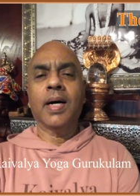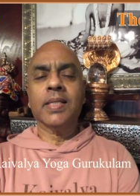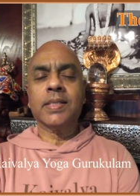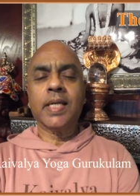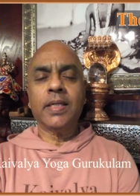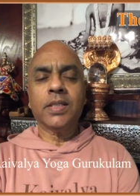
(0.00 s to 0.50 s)
a
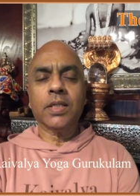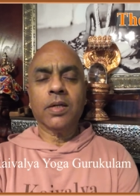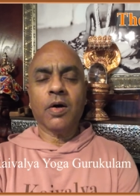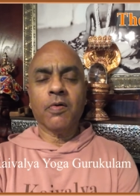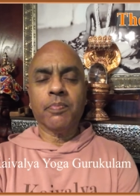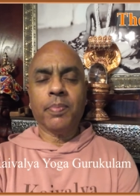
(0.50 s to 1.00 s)
center
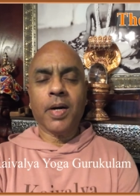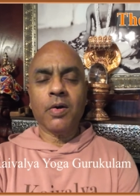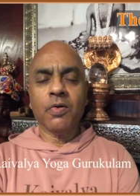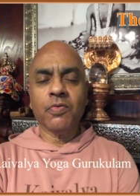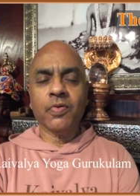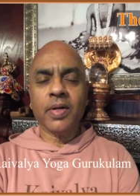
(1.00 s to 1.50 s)
of
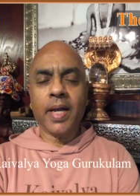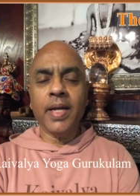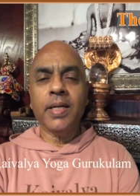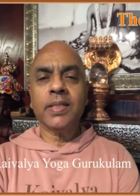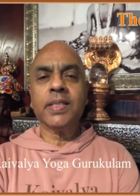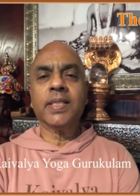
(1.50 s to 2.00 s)
powerful
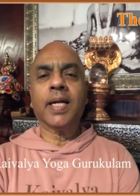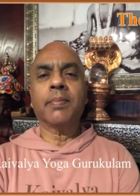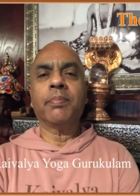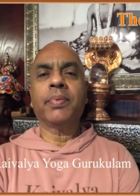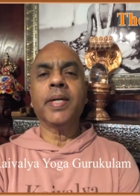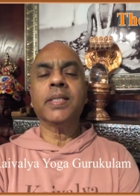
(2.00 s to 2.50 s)
energy
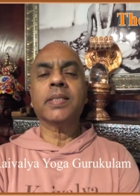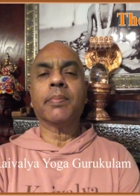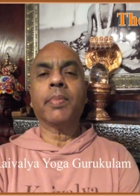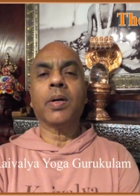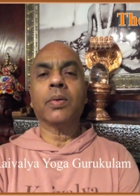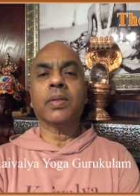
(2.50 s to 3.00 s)
that brings
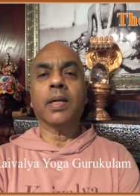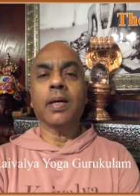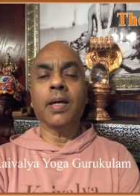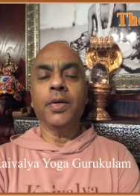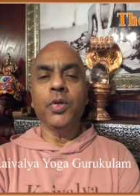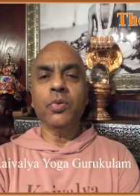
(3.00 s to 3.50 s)
about
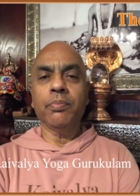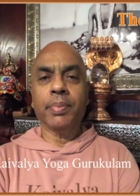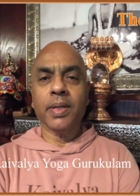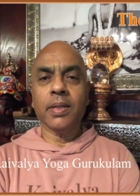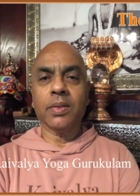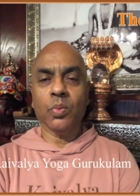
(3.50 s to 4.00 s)
a new
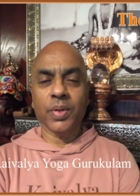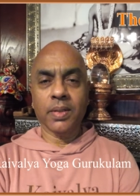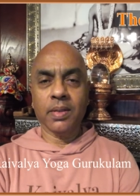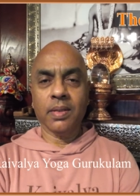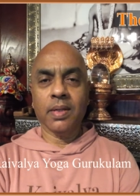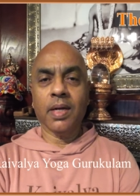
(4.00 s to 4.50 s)
birth
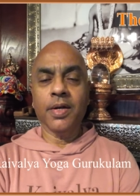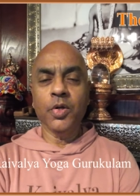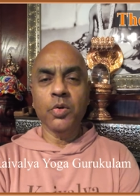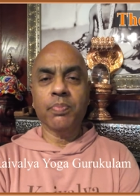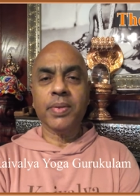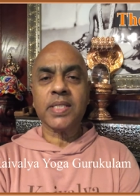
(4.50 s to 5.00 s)
within, a
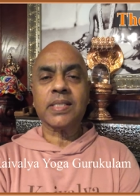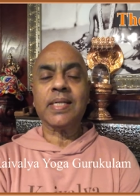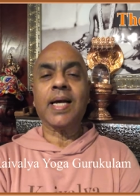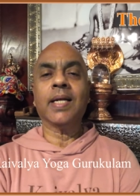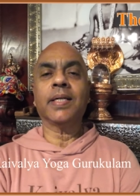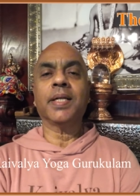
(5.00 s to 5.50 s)
new
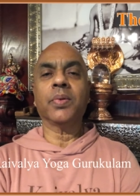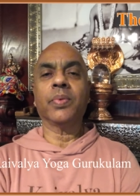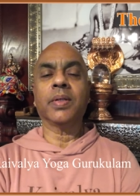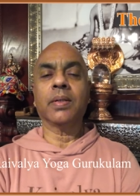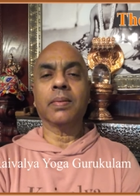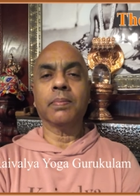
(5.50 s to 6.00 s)
personality
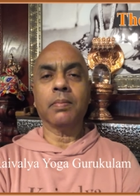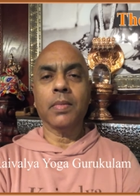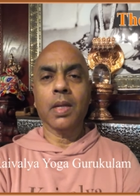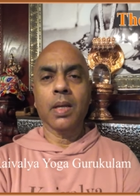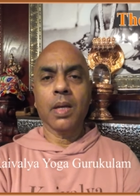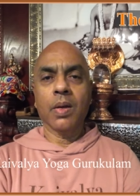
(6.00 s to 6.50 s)
within,
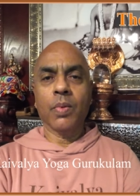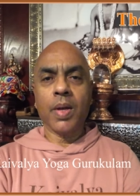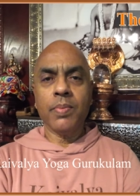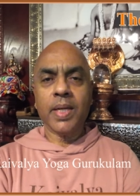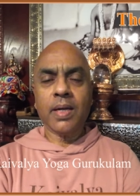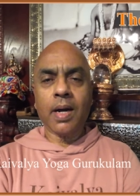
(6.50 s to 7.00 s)

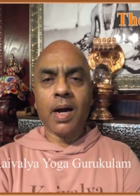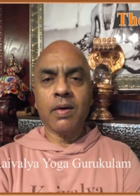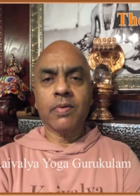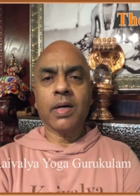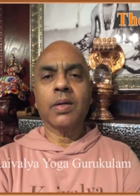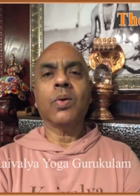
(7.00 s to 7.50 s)
where we
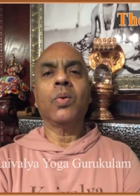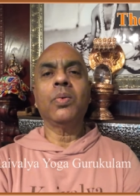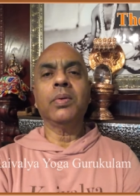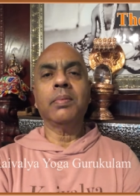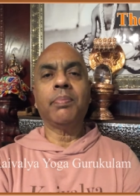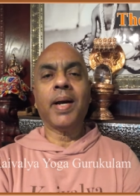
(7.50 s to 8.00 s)
carve our
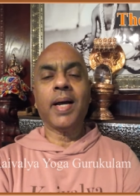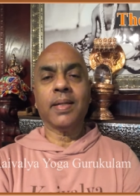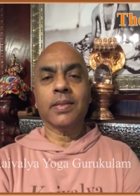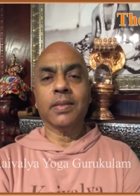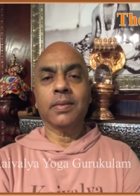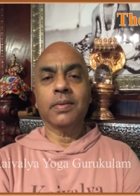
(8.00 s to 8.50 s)
own
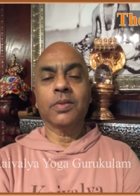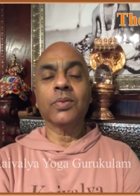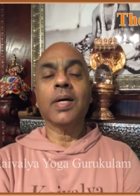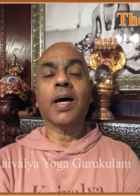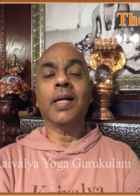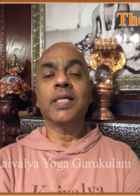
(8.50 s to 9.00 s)
path to
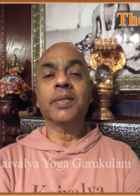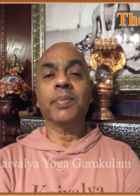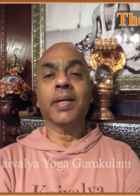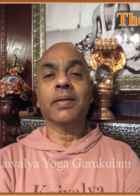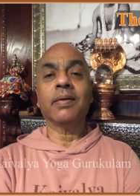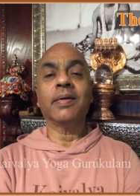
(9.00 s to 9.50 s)
the
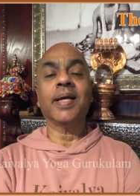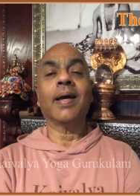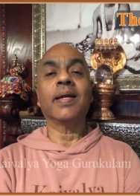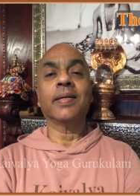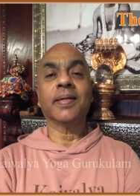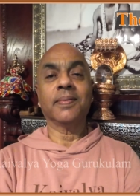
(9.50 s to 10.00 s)
ultimate
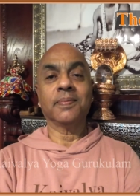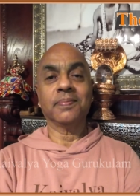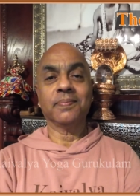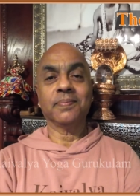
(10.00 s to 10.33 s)
reality.